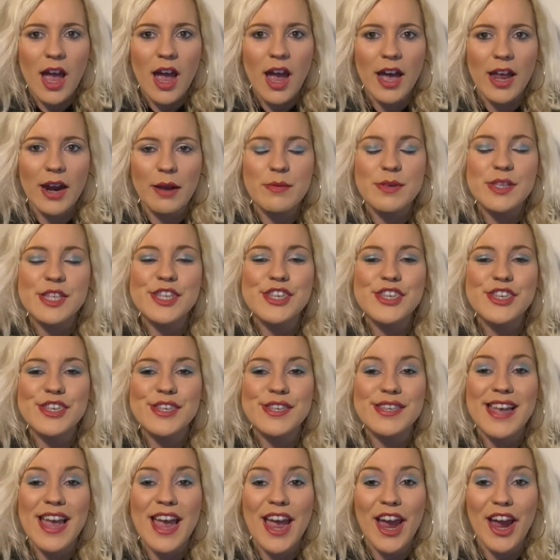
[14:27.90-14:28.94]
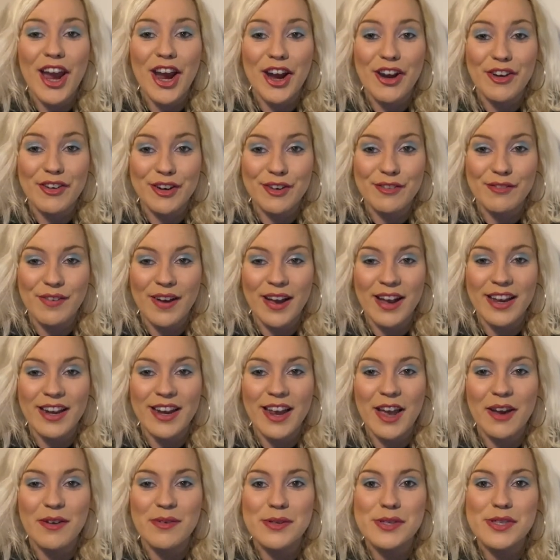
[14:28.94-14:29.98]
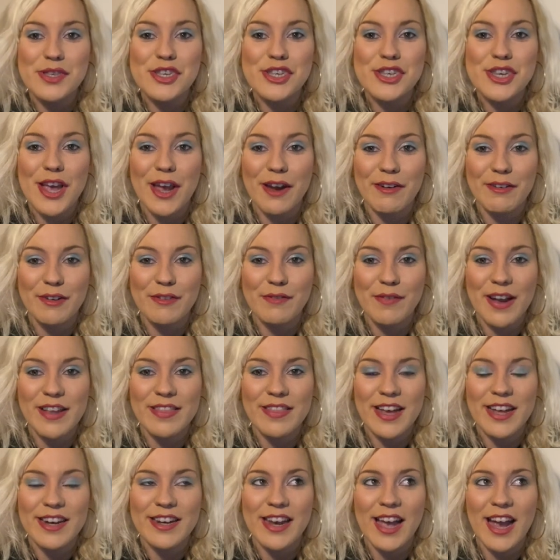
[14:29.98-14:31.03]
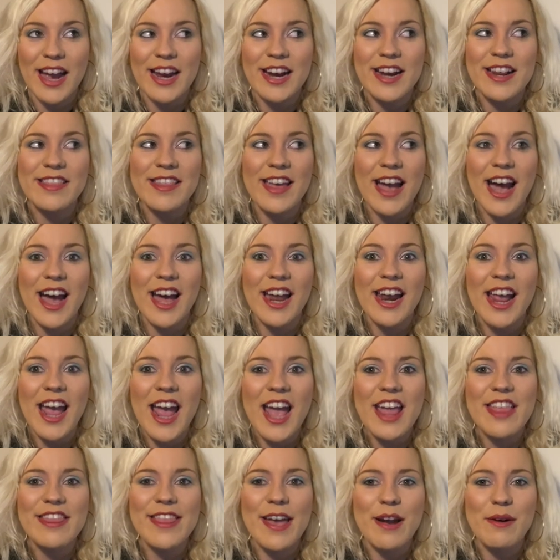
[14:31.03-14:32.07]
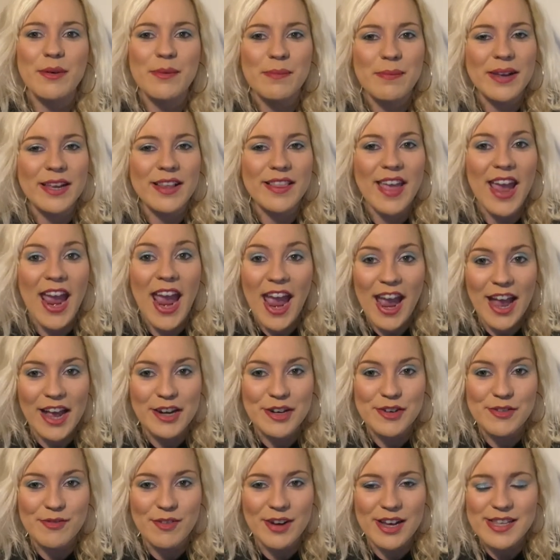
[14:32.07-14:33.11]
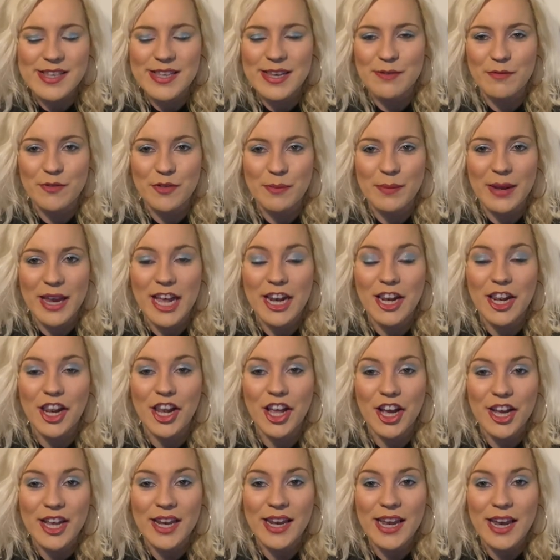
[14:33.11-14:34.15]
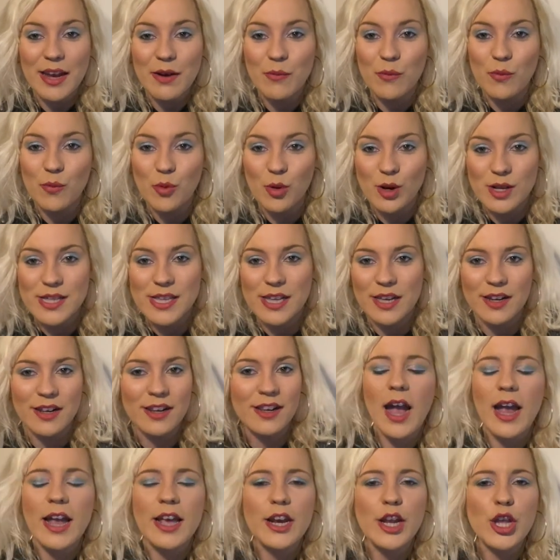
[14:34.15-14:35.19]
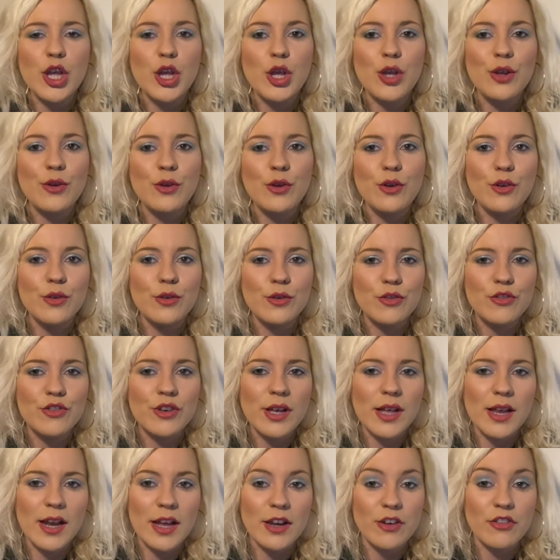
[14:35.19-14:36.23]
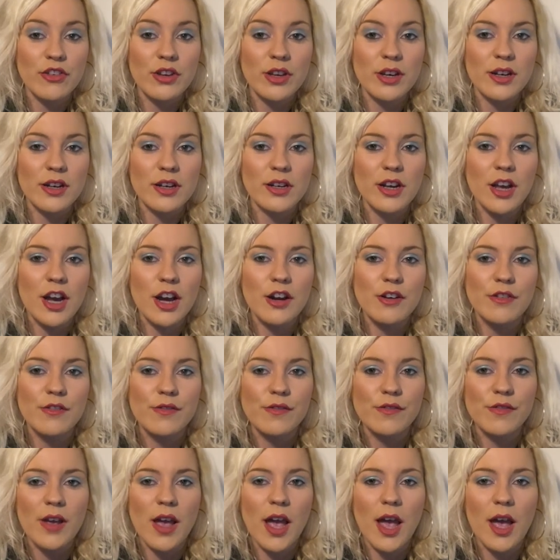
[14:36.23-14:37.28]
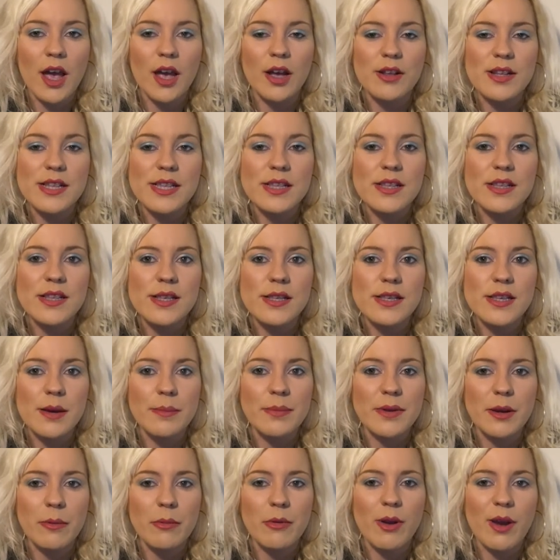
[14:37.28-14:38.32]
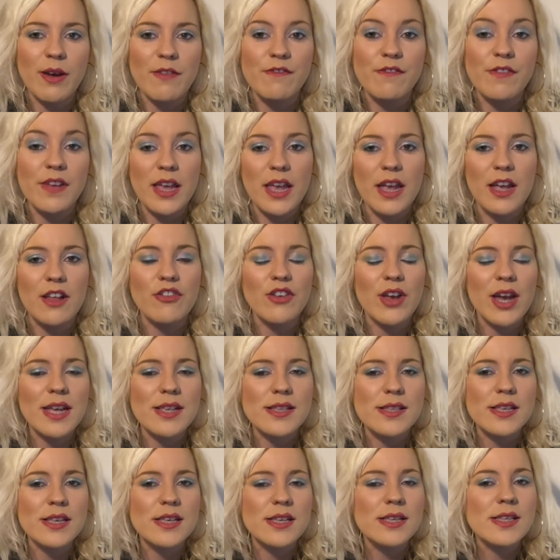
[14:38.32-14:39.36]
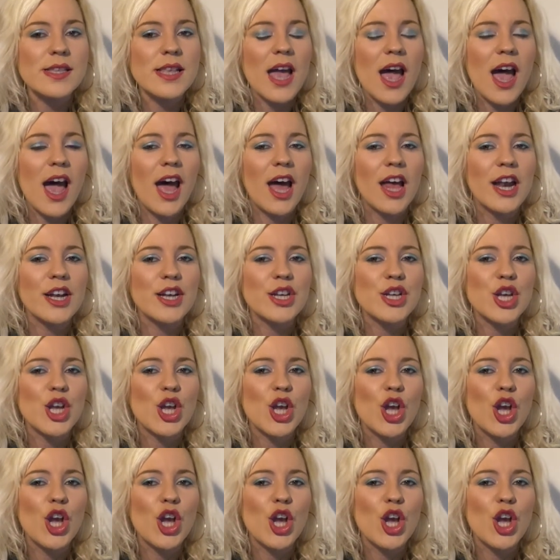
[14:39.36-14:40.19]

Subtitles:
And I was terrified. I was terrified that night that that would be the end of wrestling for me. And luckily it wasn't. I had a huge collection of WWF VHSs, and